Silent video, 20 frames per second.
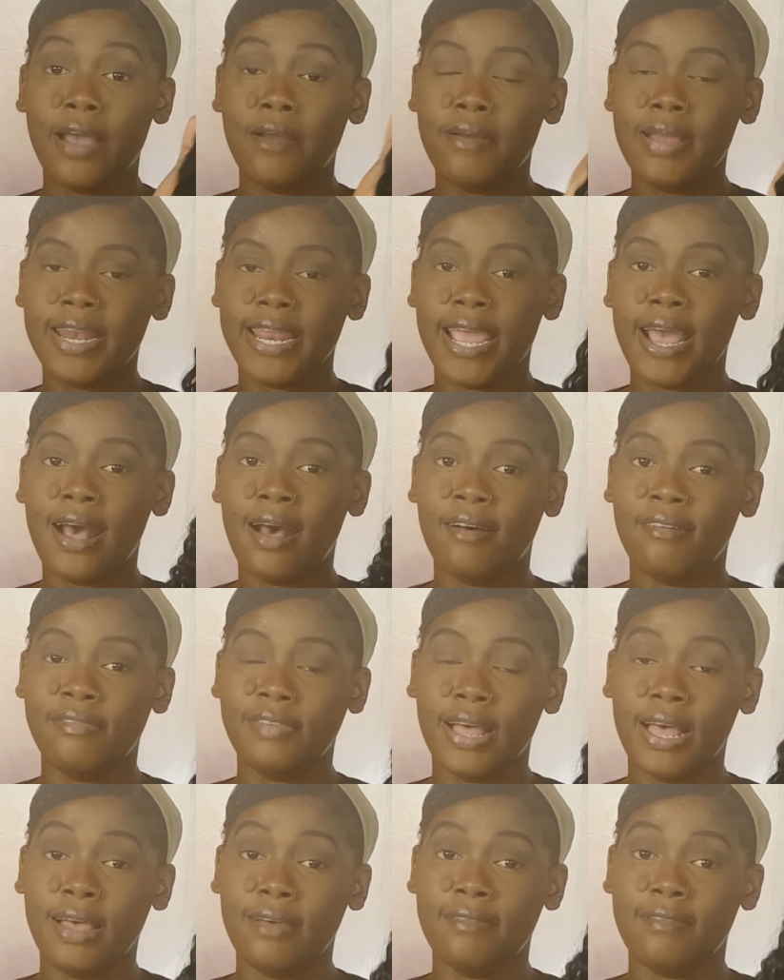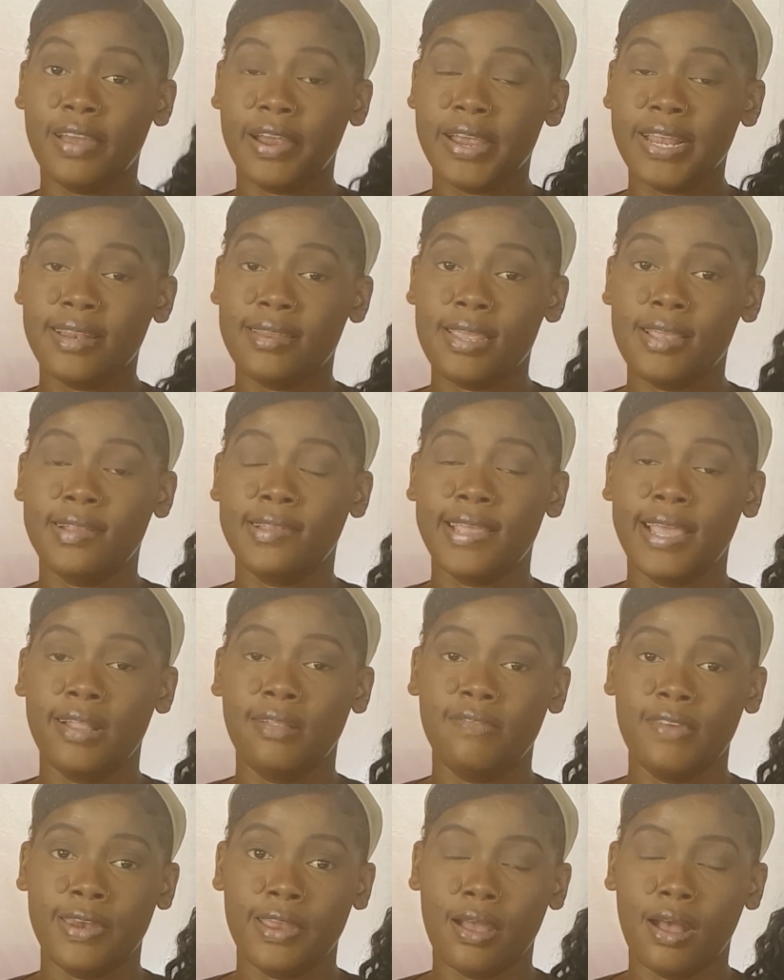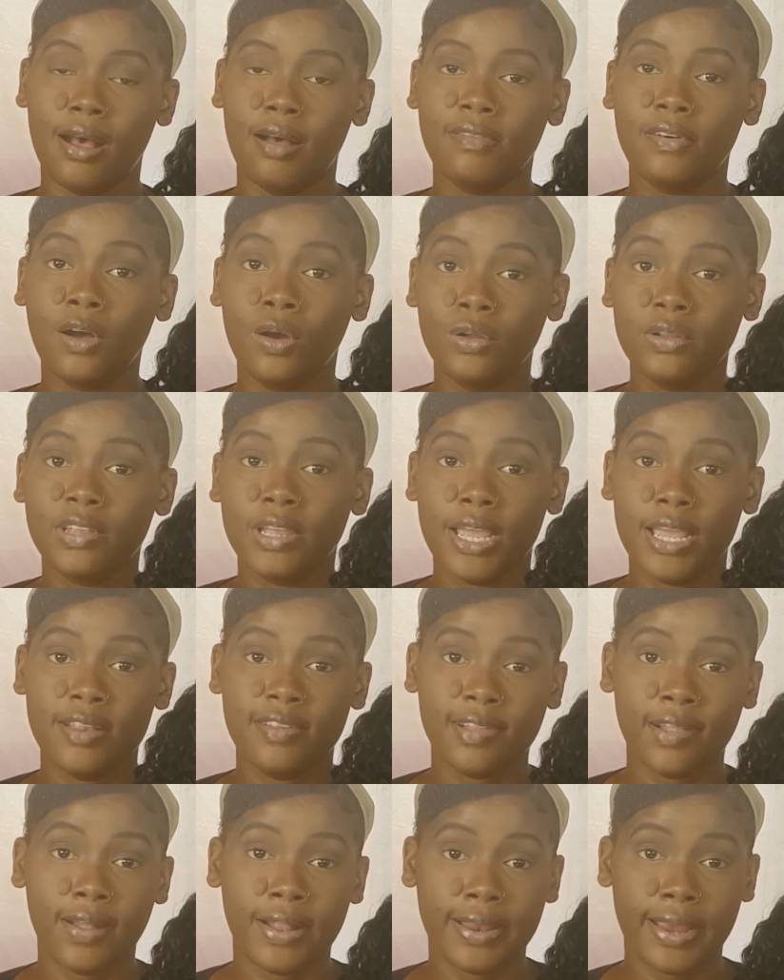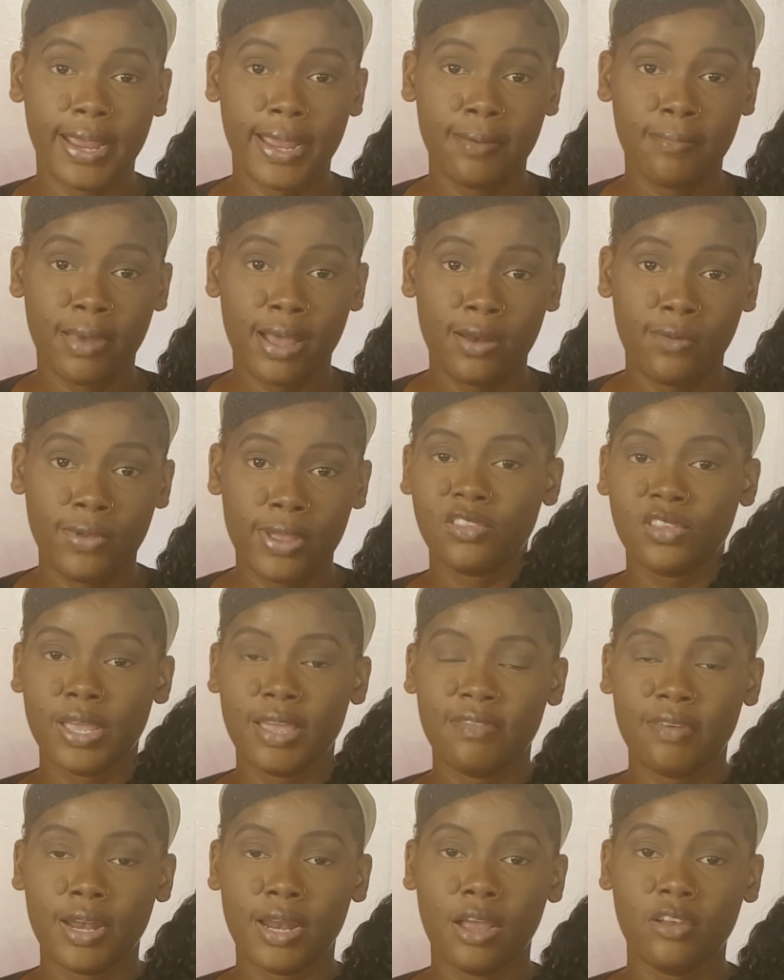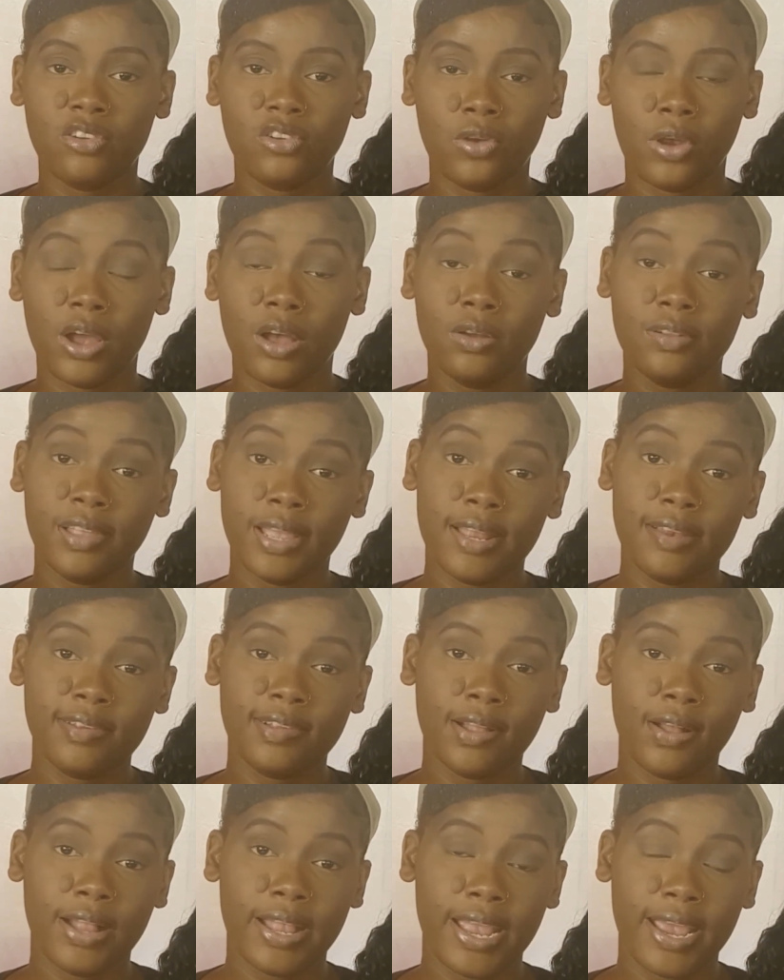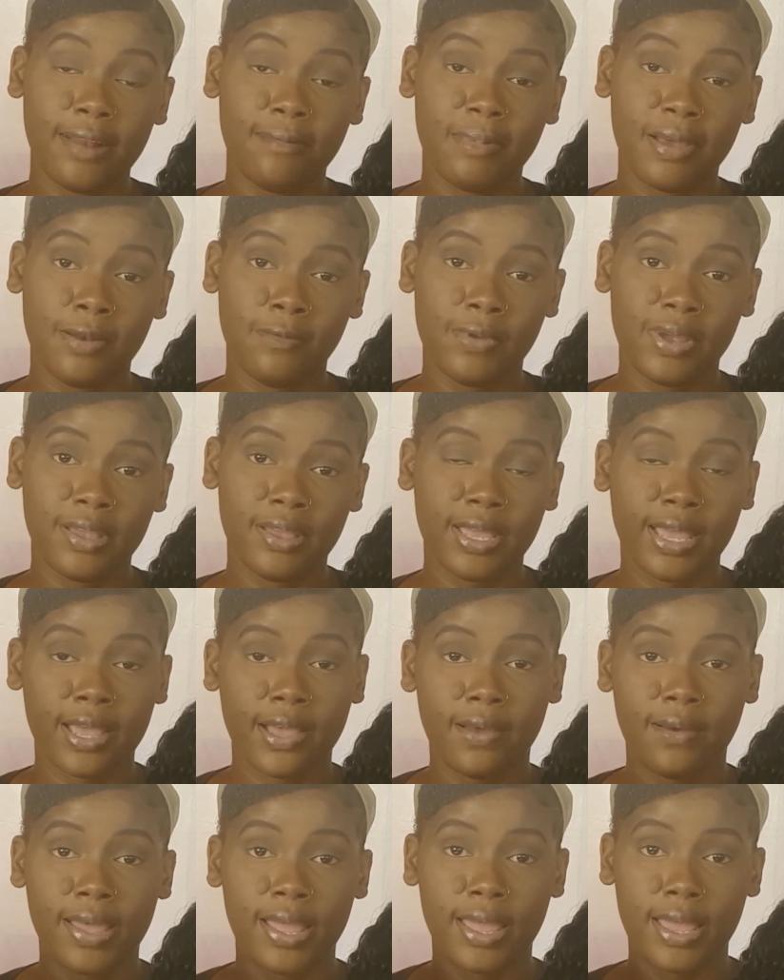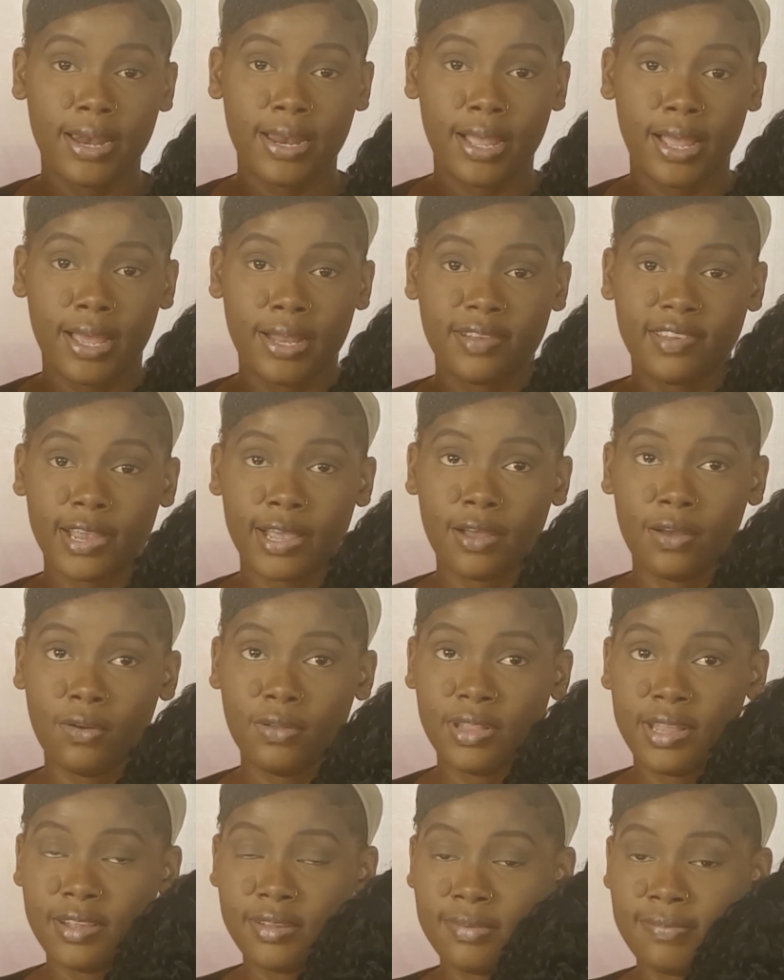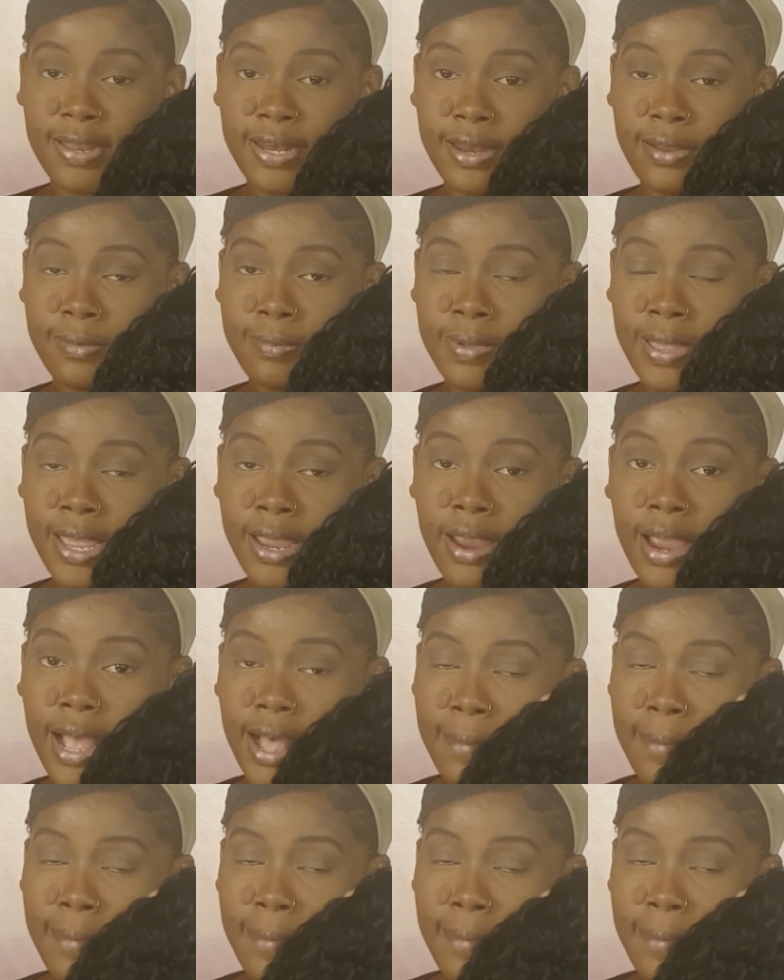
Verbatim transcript: already have a very detailed video of how to install your headband wig, so if you're not sure how to install your headband wig, you can go ahead and check out this video up here.